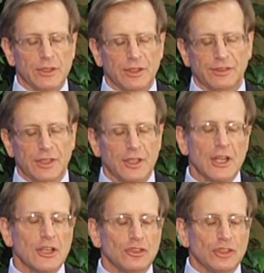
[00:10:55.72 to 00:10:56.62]
and they say,
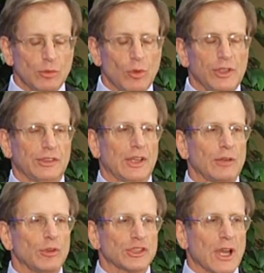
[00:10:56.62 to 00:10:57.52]
gee whiz, I
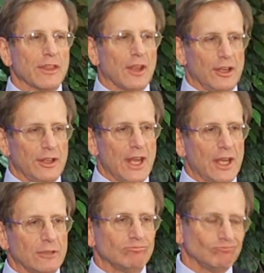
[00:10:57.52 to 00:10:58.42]
wish I thought of
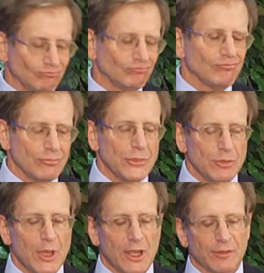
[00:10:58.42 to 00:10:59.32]
that, you
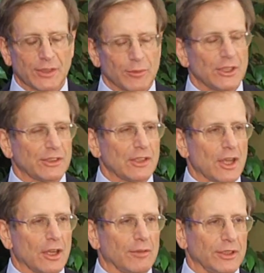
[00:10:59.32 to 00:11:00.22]
may have something that's
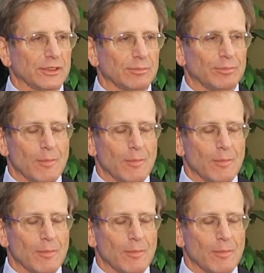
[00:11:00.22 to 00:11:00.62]
non-obvious.